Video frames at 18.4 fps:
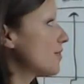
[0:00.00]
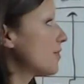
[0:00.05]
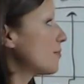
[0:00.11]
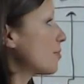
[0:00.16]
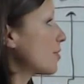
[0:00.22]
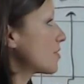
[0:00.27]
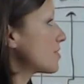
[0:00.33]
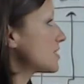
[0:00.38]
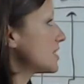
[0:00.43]
the
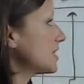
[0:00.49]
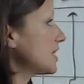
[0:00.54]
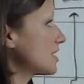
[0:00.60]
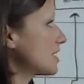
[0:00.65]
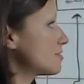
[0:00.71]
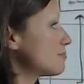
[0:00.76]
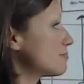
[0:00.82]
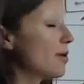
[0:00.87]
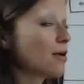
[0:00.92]
person that
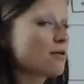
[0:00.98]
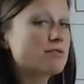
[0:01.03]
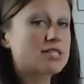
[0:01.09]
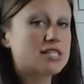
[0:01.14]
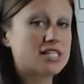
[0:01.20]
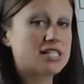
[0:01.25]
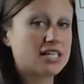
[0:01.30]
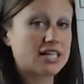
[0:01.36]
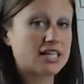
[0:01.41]
is
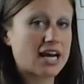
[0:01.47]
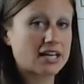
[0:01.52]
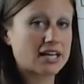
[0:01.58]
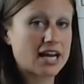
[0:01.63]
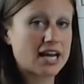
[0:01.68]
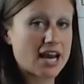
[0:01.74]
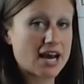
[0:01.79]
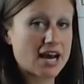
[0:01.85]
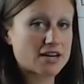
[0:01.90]
posting that
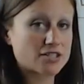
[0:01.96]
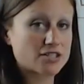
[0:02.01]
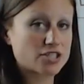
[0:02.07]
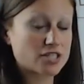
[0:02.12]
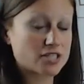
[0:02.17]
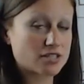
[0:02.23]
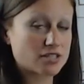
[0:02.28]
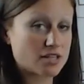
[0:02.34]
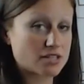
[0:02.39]
cash
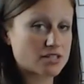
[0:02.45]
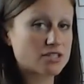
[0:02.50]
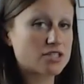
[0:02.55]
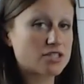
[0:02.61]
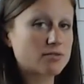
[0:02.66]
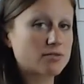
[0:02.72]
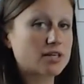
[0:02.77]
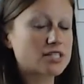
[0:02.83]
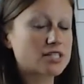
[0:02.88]
is
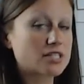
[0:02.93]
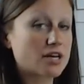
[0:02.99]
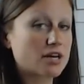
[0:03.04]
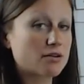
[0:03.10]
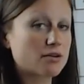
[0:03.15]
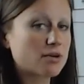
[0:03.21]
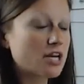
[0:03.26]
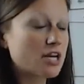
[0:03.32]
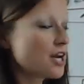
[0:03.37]
doing
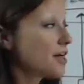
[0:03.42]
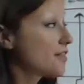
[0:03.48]
so,